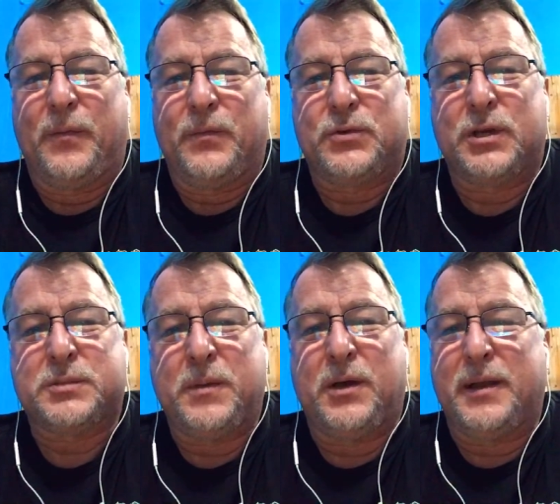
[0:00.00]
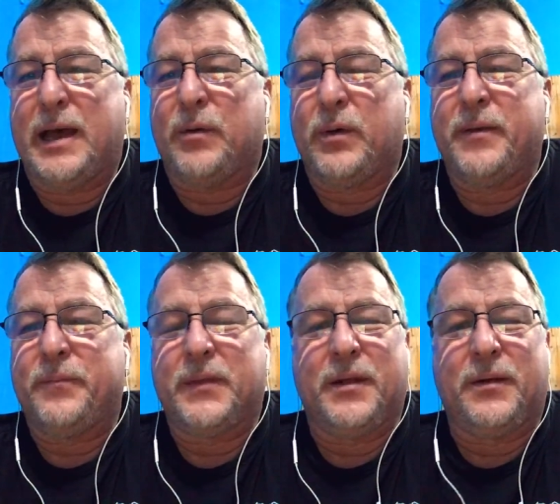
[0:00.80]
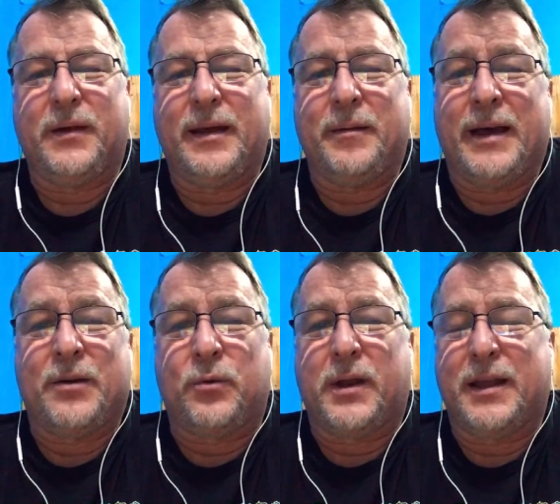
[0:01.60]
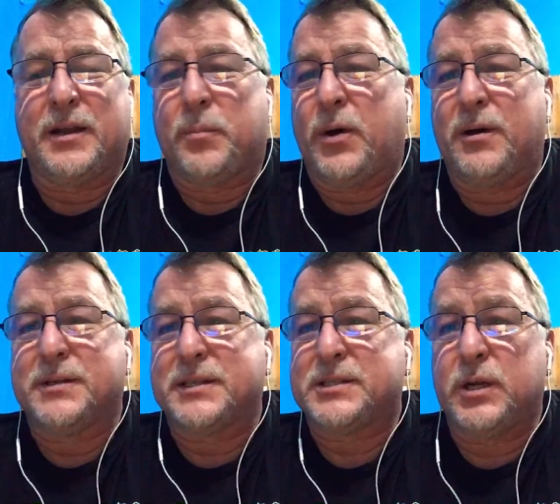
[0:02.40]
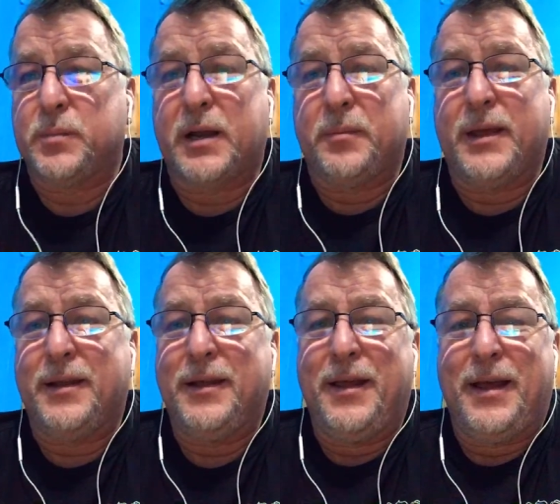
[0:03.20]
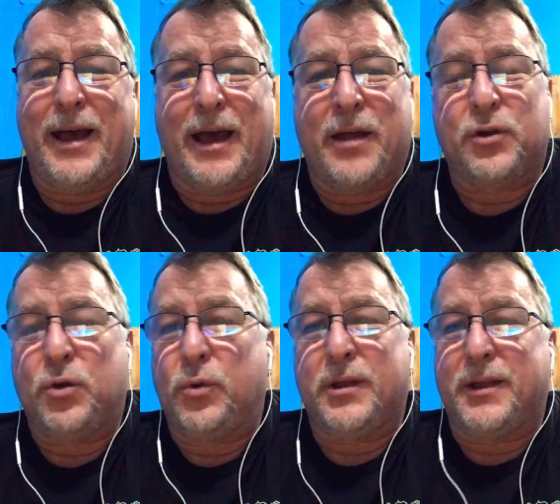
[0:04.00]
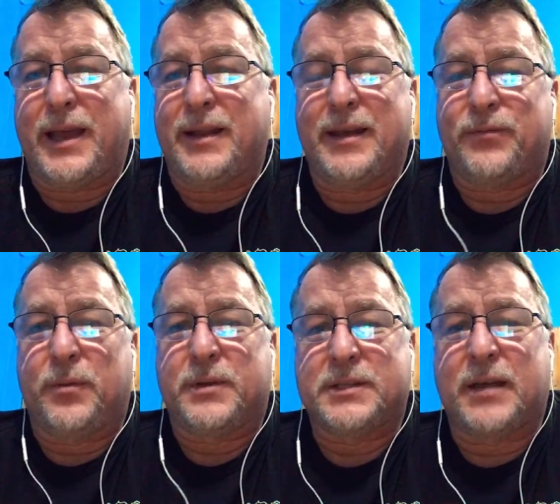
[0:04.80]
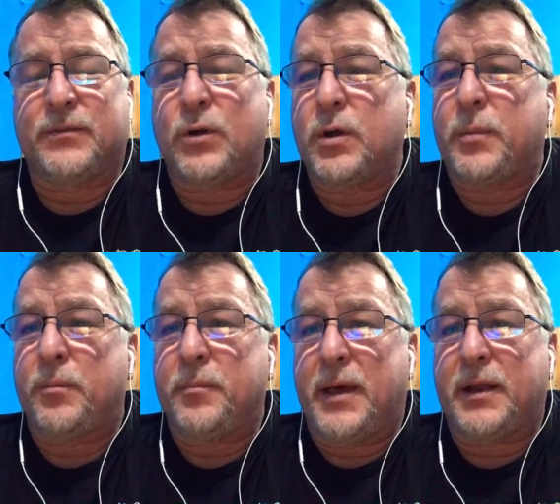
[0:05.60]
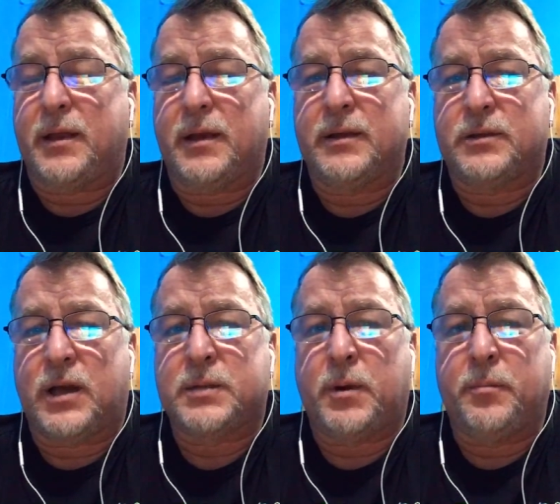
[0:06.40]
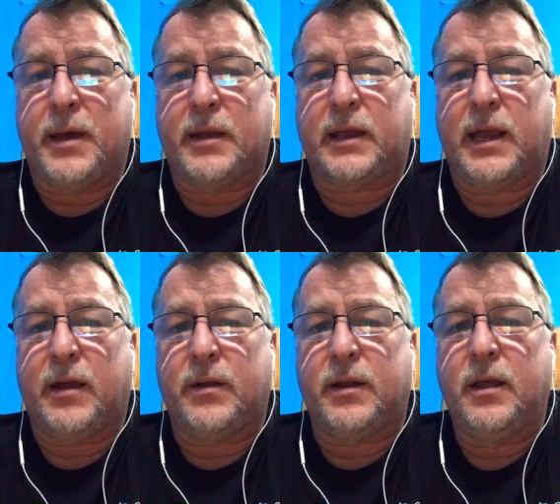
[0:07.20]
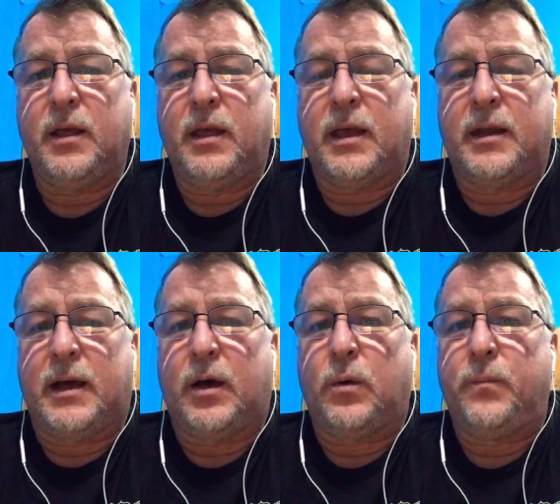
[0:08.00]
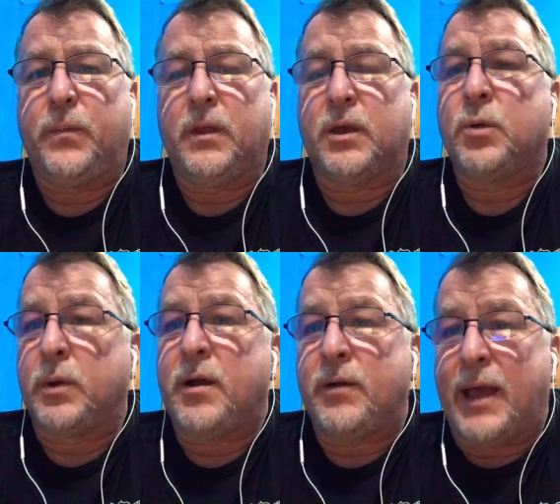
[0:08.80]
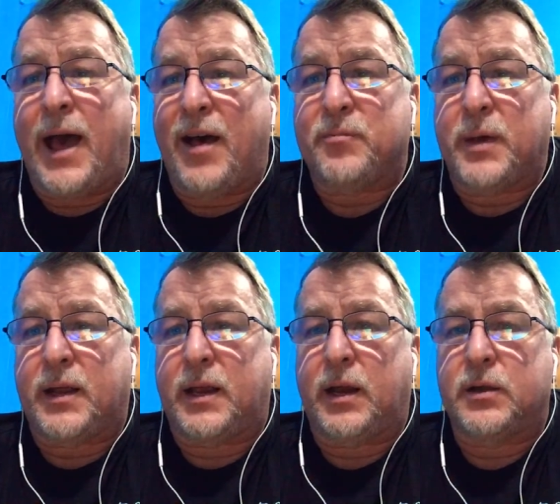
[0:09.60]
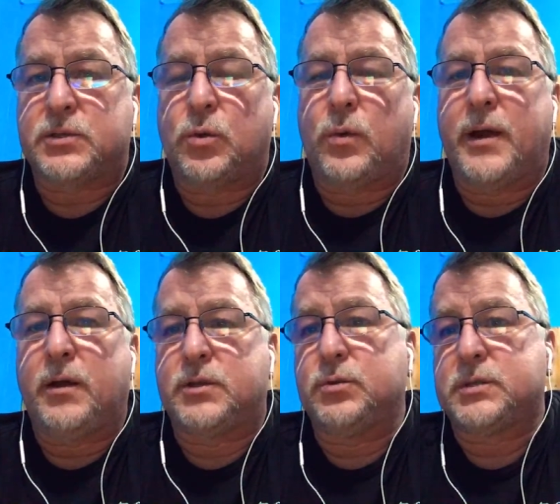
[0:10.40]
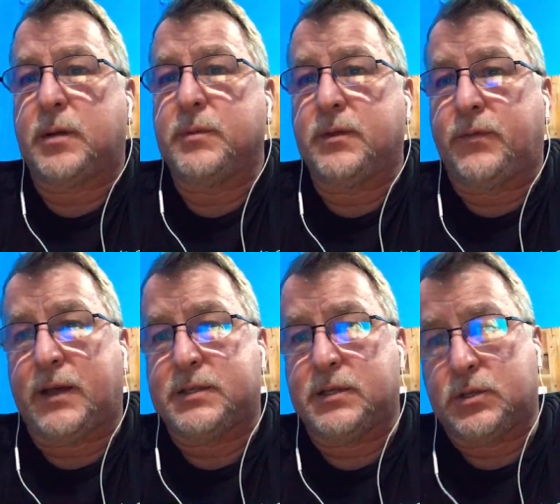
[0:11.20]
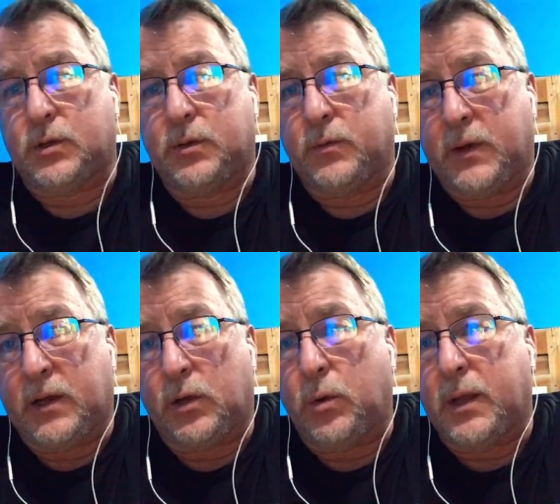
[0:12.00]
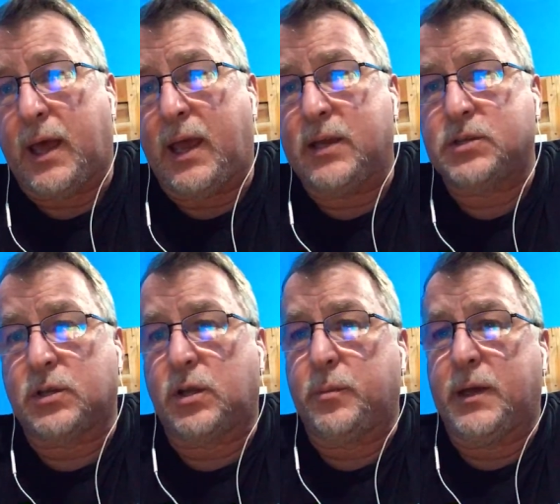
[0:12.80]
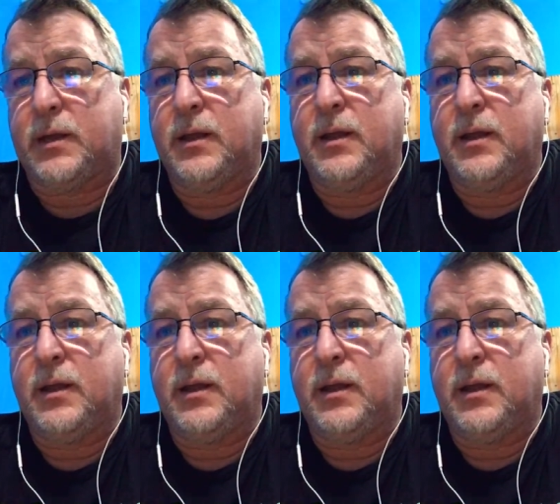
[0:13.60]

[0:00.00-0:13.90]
Trust me on that one. And I don't want to get into politics here, but I don't know where they're getting that from, because I wrote about I talked about Medicare and how we already have Medicare, so why not do something to fix it so that we can lower the age a little bit,